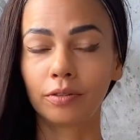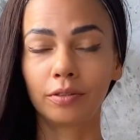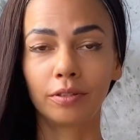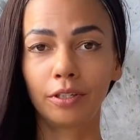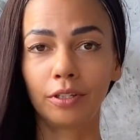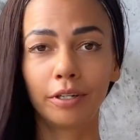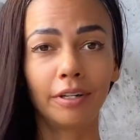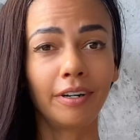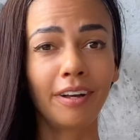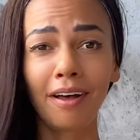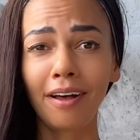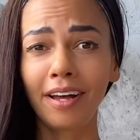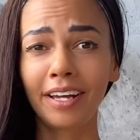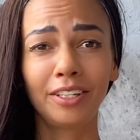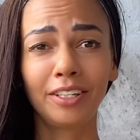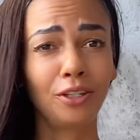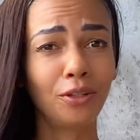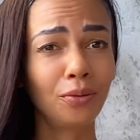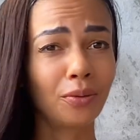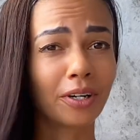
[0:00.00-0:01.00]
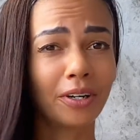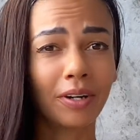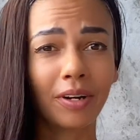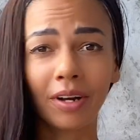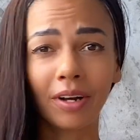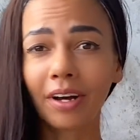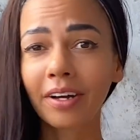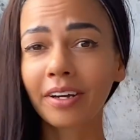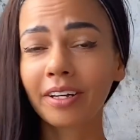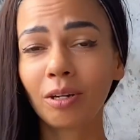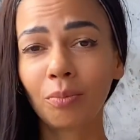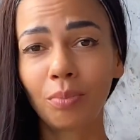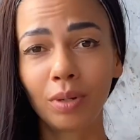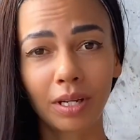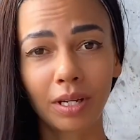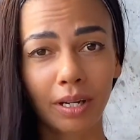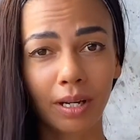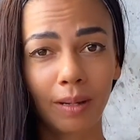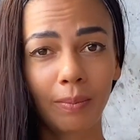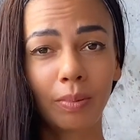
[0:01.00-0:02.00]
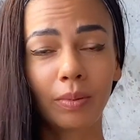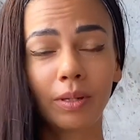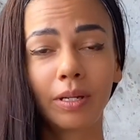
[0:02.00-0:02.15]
You are not going to pick up